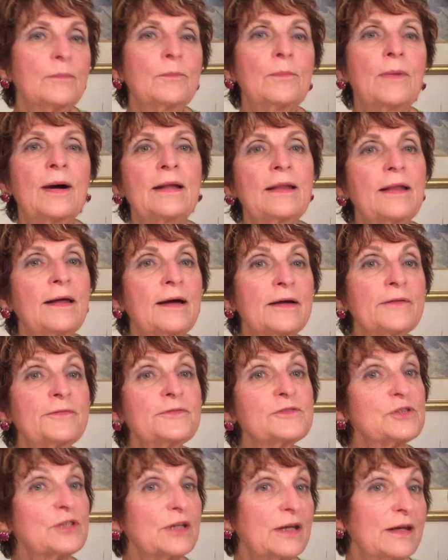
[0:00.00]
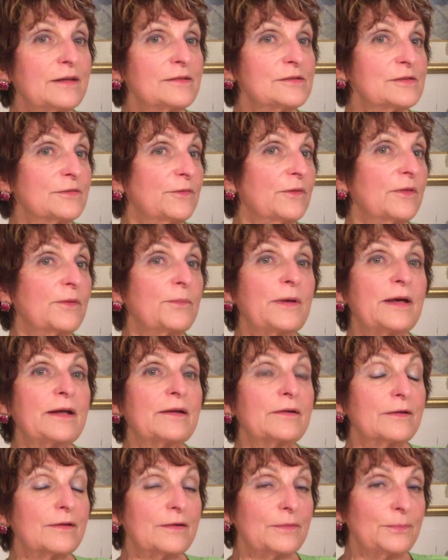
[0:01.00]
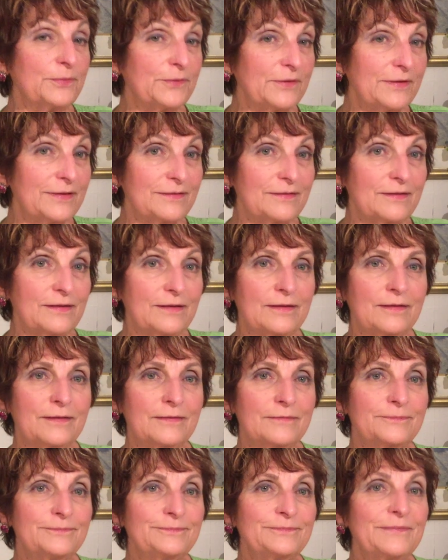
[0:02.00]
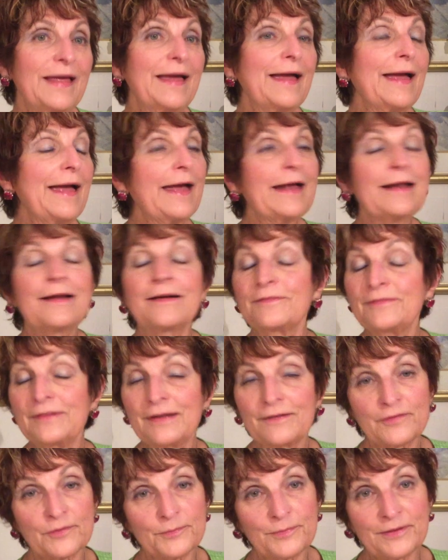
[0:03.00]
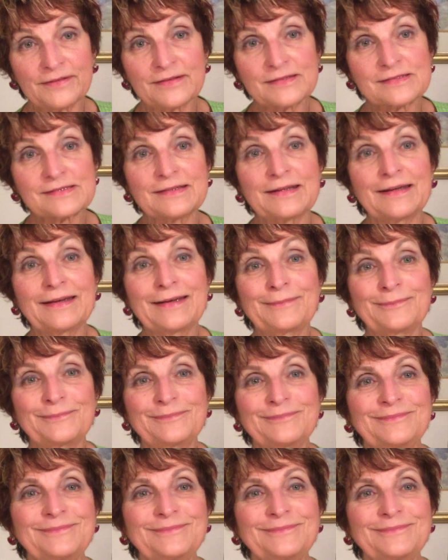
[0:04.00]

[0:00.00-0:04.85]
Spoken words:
my life changed for the better completely. And I've never been the same.